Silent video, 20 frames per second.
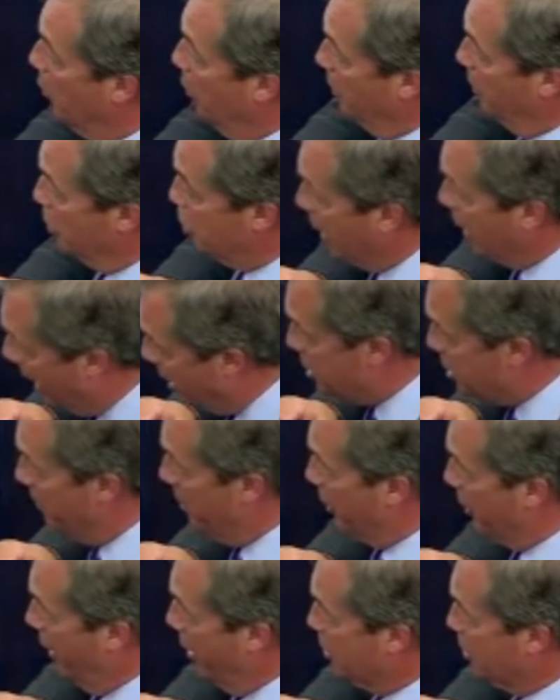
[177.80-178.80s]
want to change
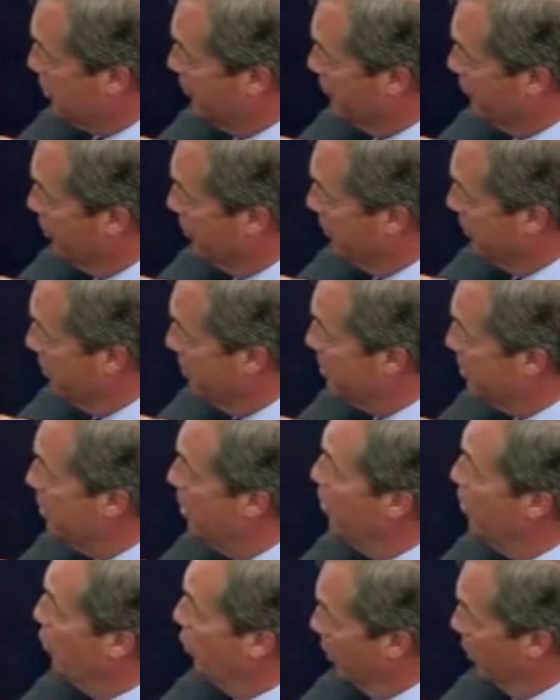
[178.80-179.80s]
immigration rules,
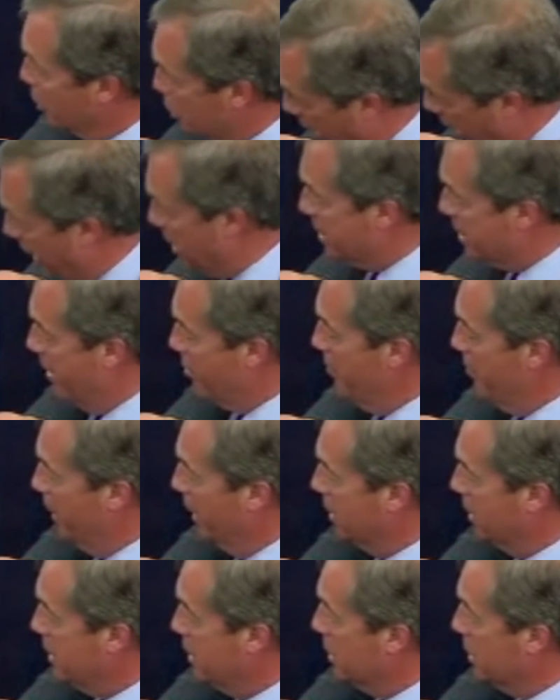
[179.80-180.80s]
want to change their
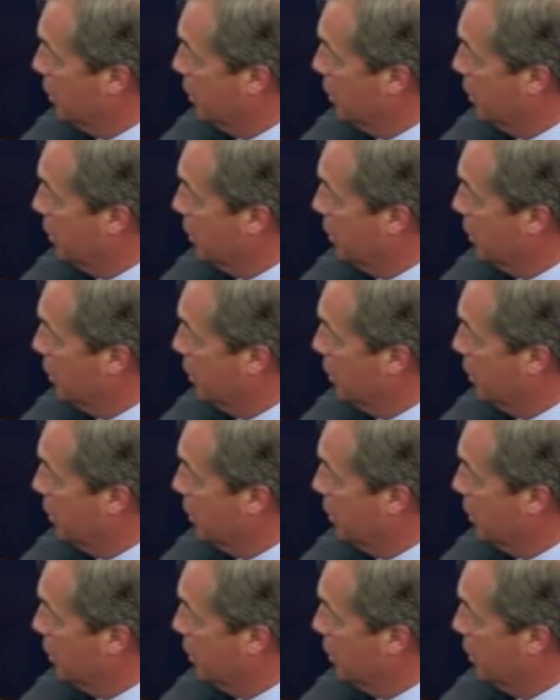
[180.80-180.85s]
ability to